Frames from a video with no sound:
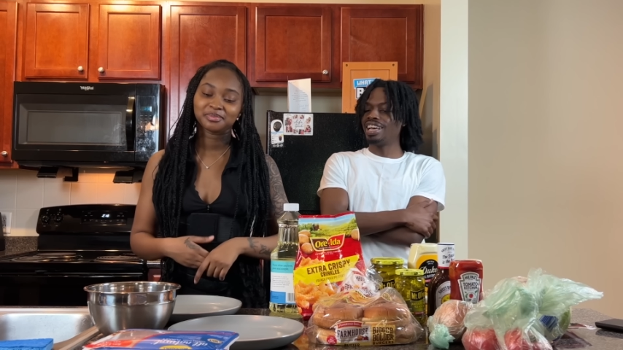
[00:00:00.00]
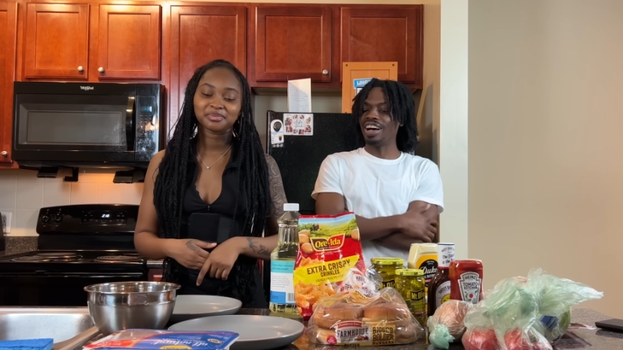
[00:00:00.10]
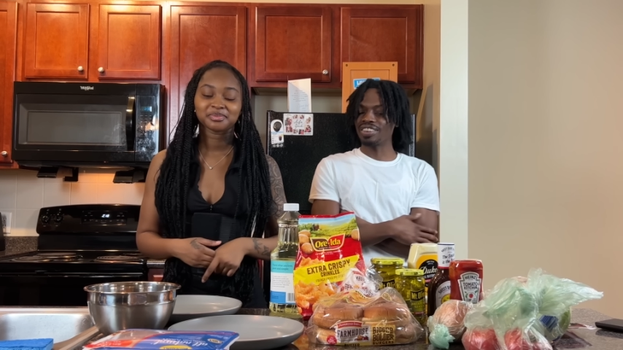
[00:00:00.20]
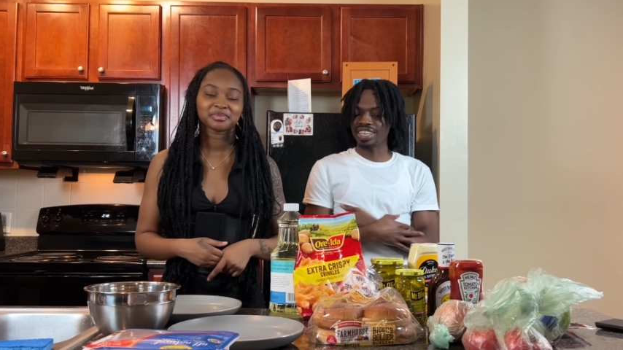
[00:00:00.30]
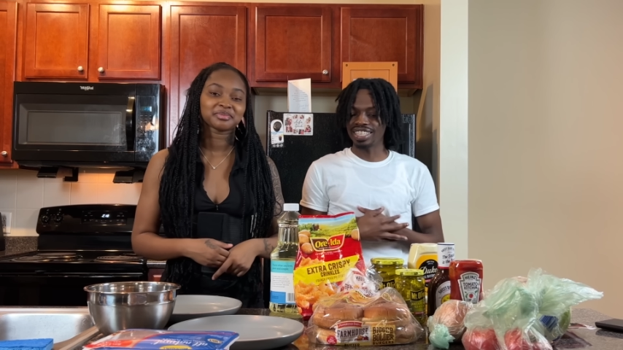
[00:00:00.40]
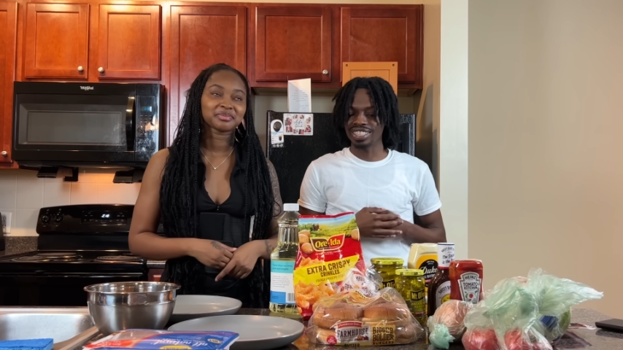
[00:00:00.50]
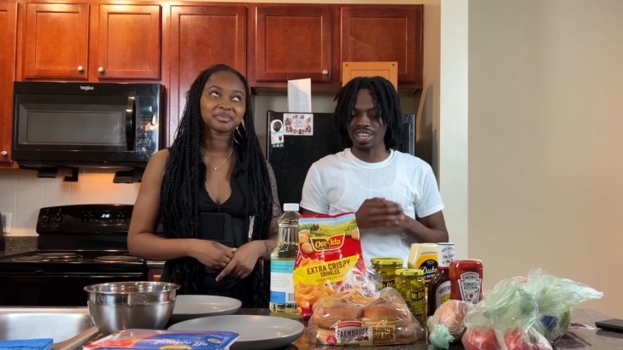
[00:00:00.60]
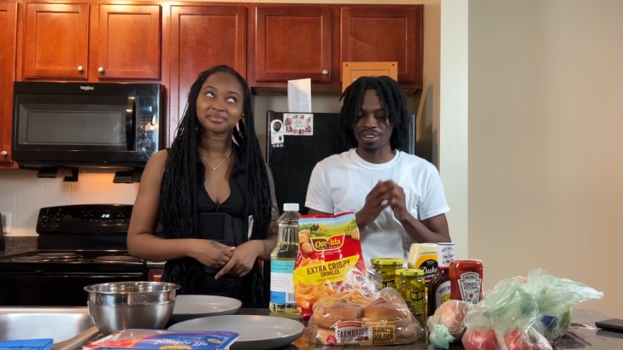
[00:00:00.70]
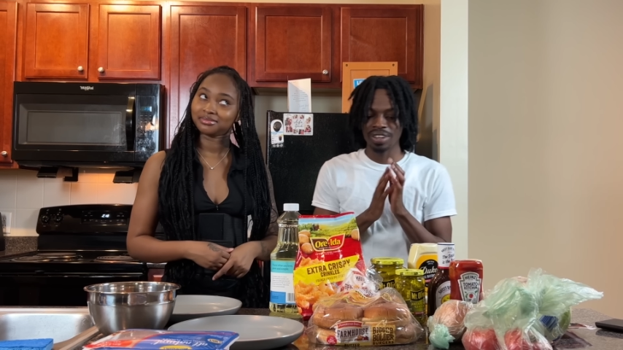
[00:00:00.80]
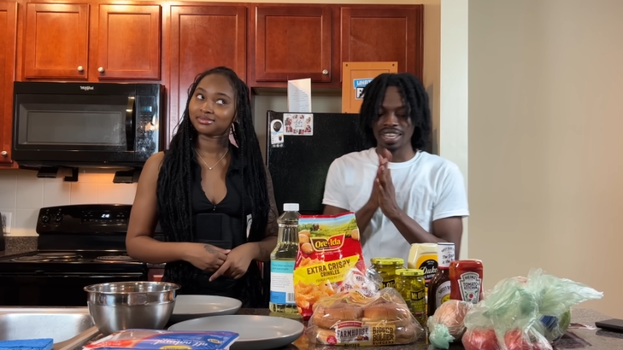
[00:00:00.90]
Speaker 1: Okay, so
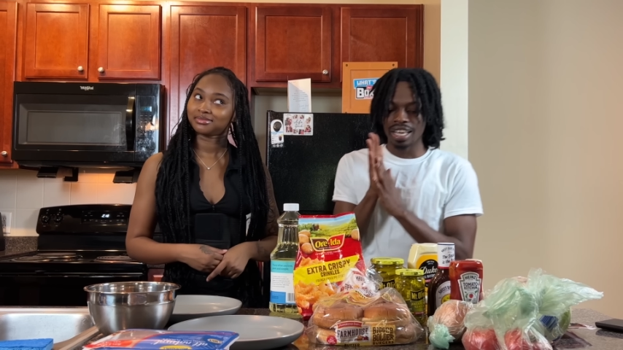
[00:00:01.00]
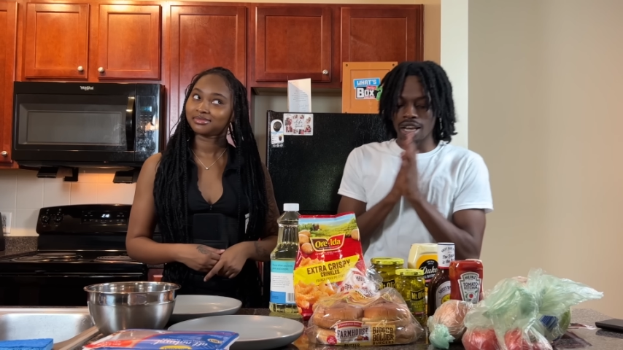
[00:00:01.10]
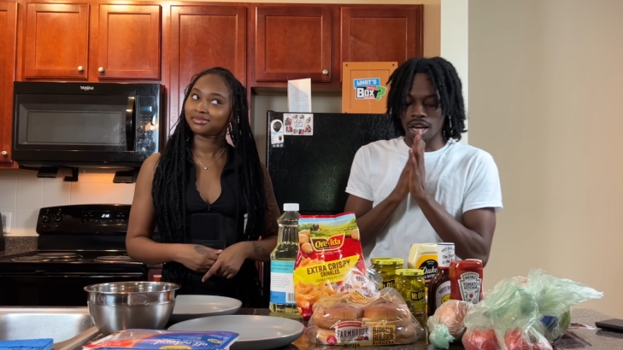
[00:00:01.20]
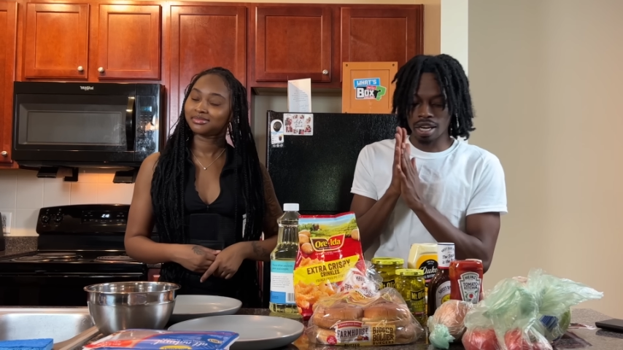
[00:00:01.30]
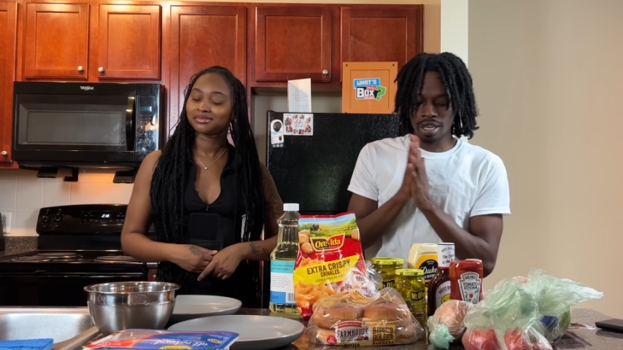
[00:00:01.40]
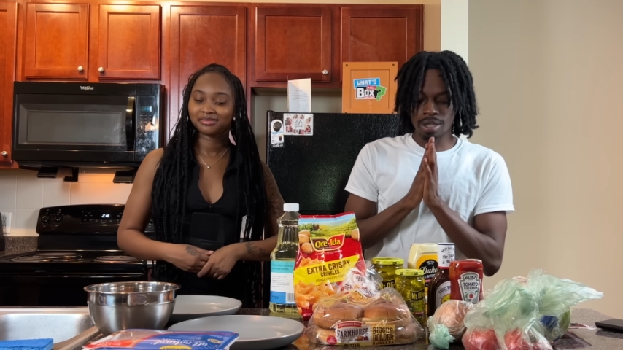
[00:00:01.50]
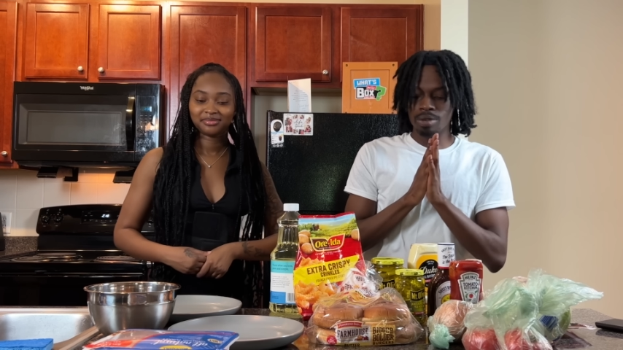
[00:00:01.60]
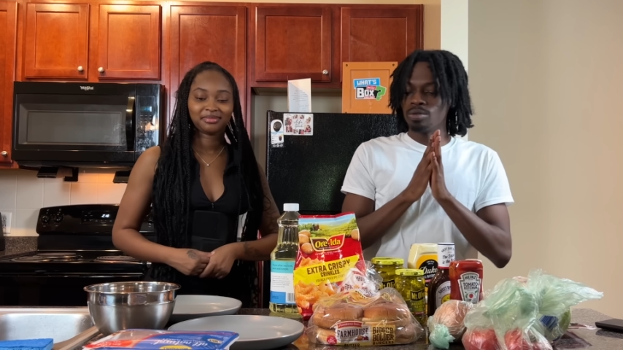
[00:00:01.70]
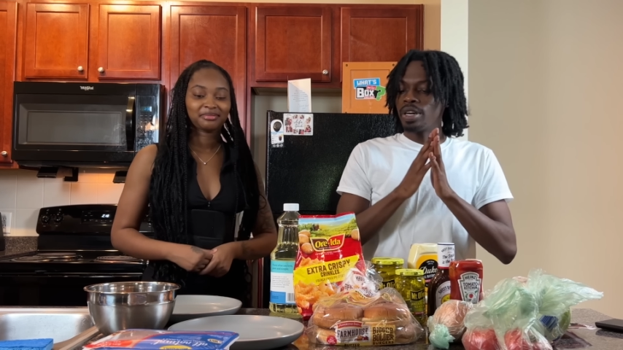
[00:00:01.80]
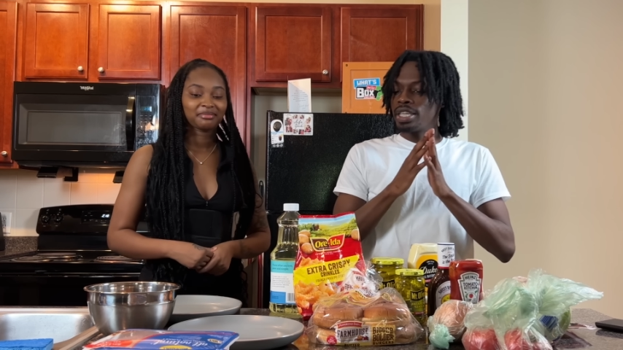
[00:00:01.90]

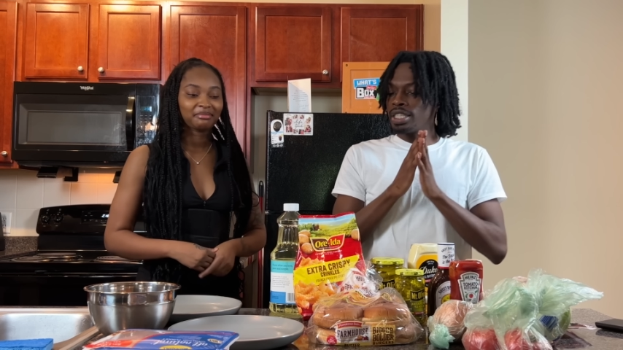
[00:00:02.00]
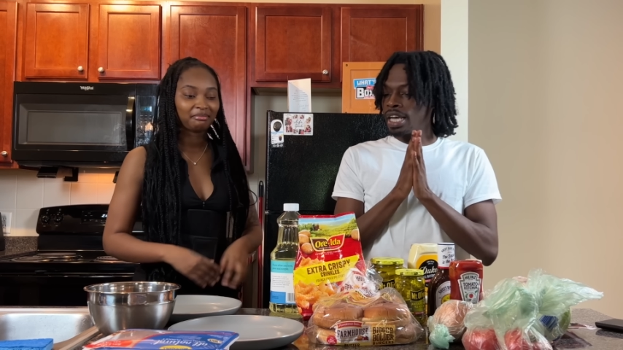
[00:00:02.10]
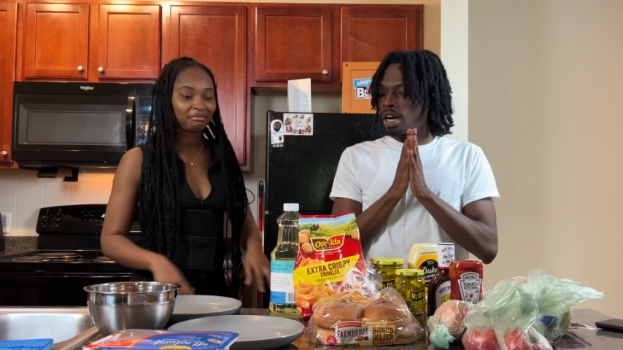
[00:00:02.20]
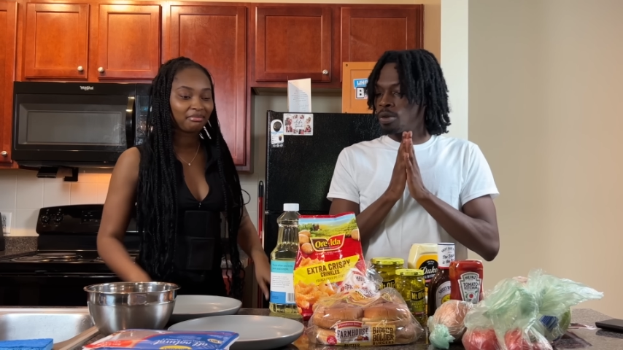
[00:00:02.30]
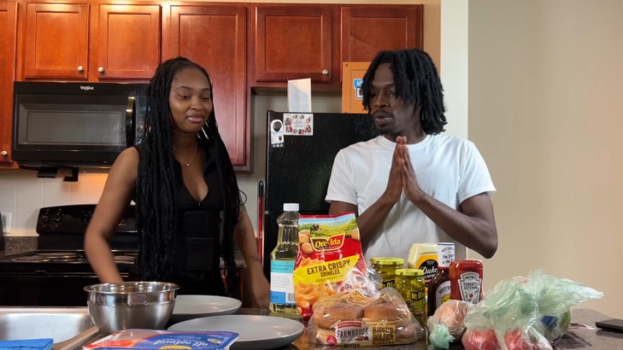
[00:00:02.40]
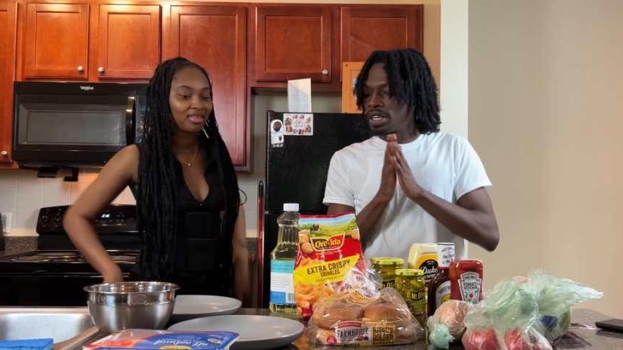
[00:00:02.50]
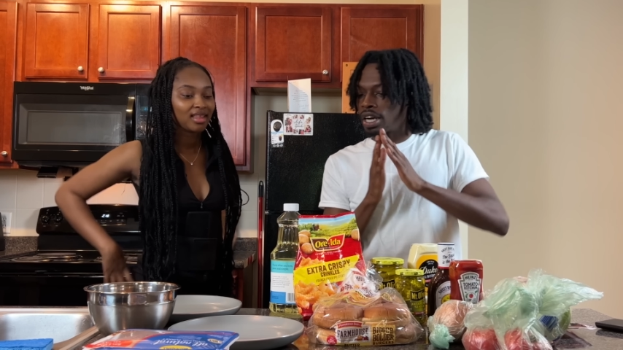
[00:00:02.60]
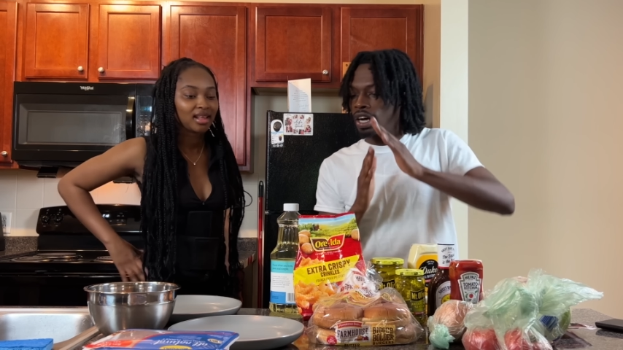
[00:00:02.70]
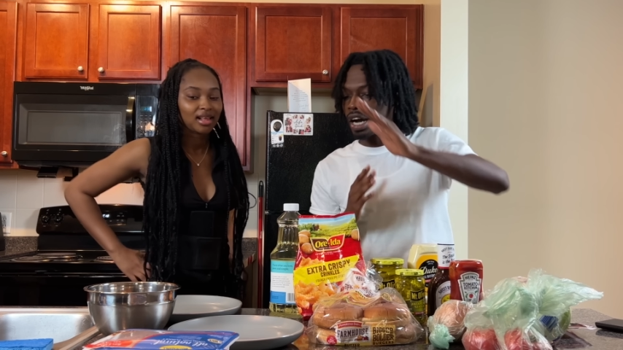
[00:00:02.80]
right now we got